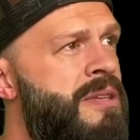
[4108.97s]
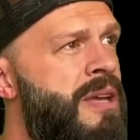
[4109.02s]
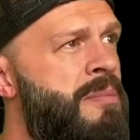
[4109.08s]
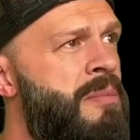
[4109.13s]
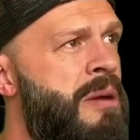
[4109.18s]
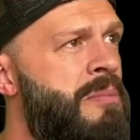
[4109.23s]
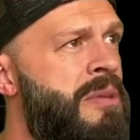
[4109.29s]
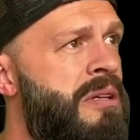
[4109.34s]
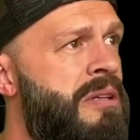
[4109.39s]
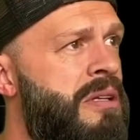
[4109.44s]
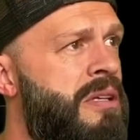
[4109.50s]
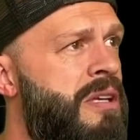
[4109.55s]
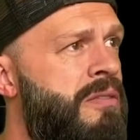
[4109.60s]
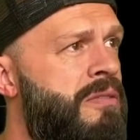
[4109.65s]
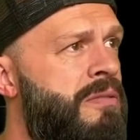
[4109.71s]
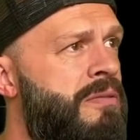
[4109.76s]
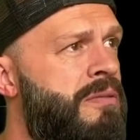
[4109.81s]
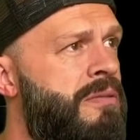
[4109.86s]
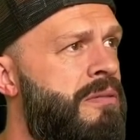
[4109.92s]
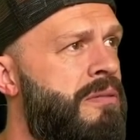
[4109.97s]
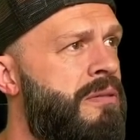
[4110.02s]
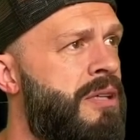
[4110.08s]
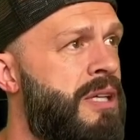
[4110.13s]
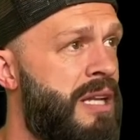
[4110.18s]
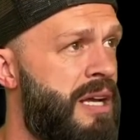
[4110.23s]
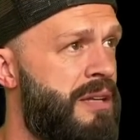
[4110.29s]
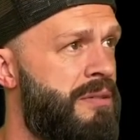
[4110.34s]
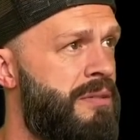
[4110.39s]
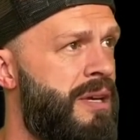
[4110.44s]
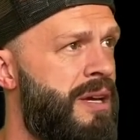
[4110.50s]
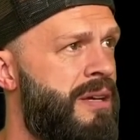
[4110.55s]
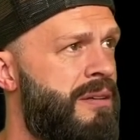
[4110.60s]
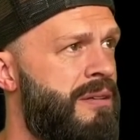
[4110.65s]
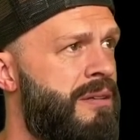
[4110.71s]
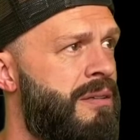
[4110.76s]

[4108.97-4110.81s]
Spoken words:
I might be able to give. Can I do that?